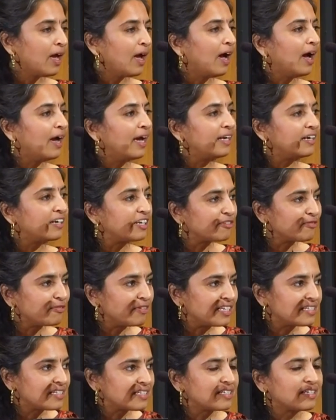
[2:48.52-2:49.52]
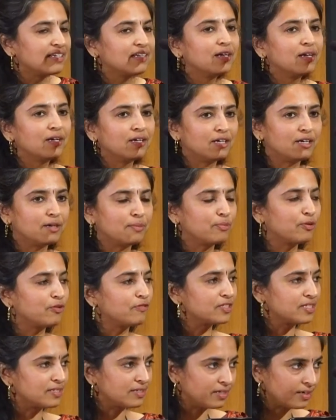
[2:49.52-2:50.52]
I request
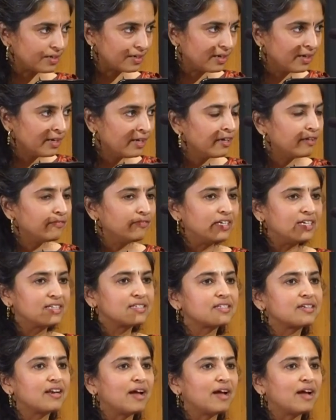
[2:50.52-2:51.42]
Professor V.S.